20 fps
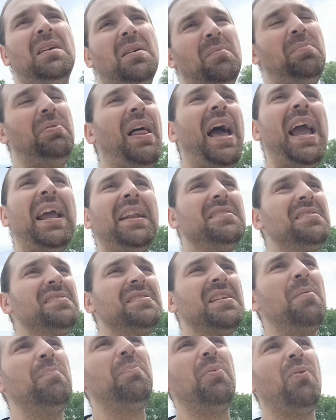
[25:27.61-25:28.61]
Plain and
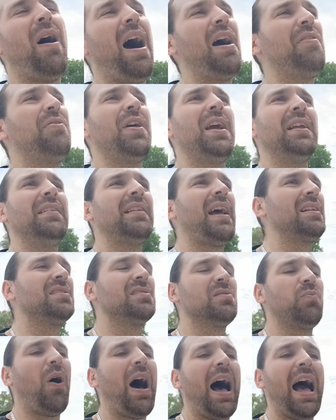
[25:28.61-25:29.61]
simple, I think
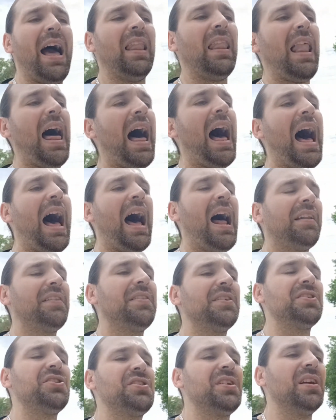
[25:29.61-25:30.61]
that's why a lot of
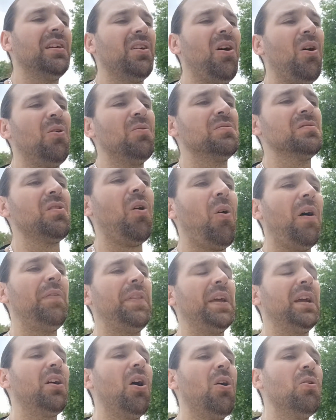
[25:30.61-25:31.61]
the shit goes on
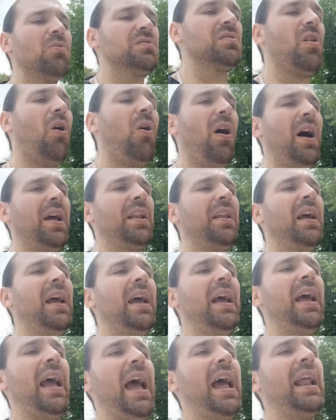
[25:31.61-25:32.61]
that goes on
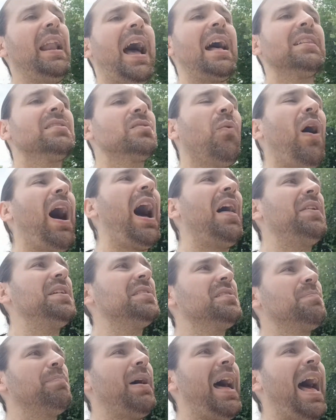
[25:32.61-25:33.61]
and that's why
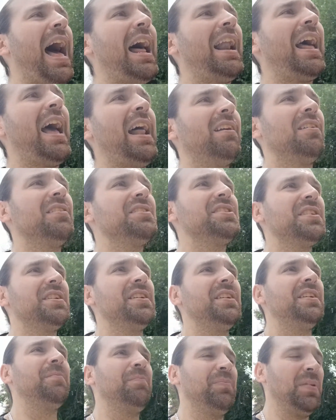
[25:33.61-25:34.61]
this bad
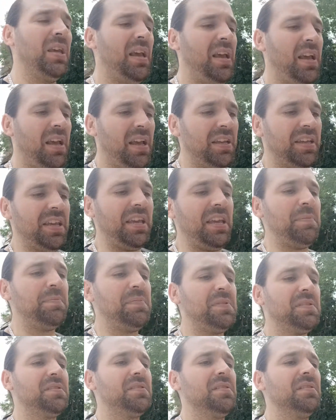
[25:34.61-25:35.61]
energy
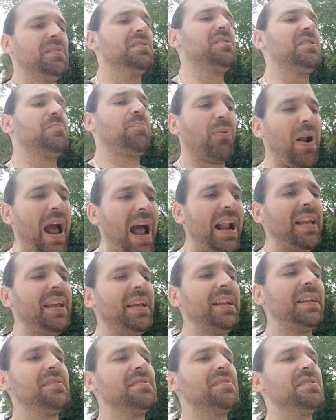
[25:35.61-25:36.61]
keeps
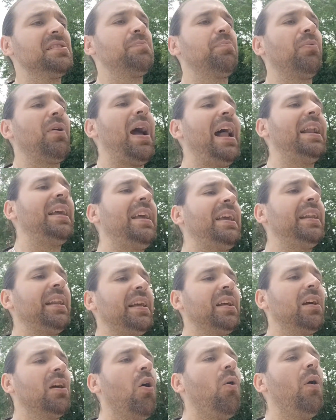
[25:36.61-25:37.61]
spreading and spreading
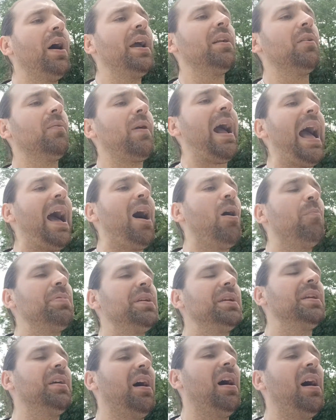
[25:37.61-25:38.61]
and going around
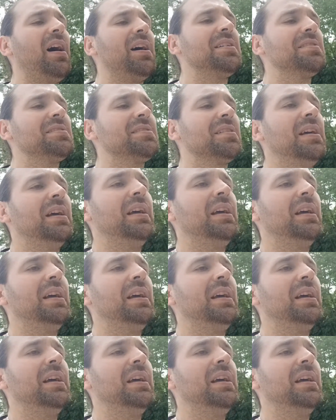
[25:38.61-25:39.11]
because